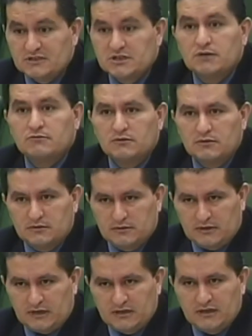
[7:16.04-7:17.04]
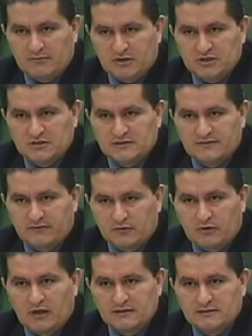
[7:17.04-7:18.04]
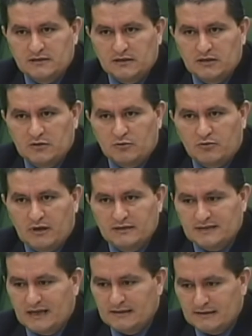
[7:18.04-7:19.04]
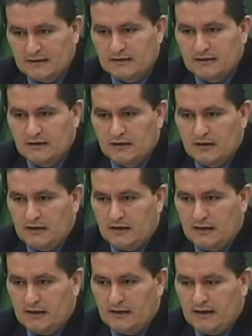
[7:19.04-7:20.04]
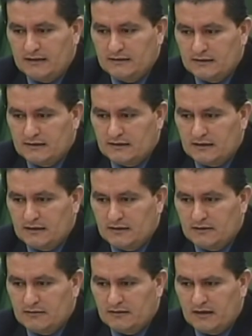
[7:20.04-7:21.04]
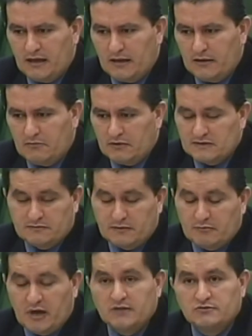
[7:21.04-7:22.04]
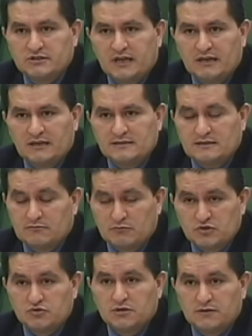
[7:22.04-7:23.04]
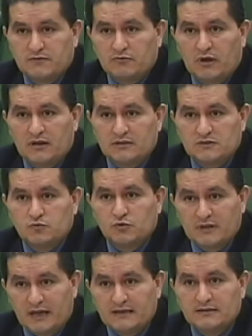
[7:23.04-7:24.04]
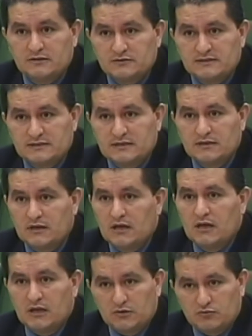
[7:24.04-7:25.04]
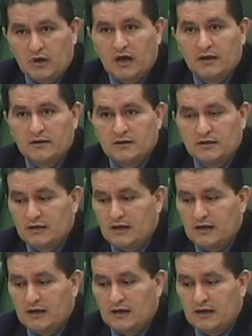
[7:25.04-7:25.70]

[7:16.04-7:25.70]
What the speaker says: general condemnations of Iran's human rights, I think as my understanding is the majority of Iranians would like to see Iran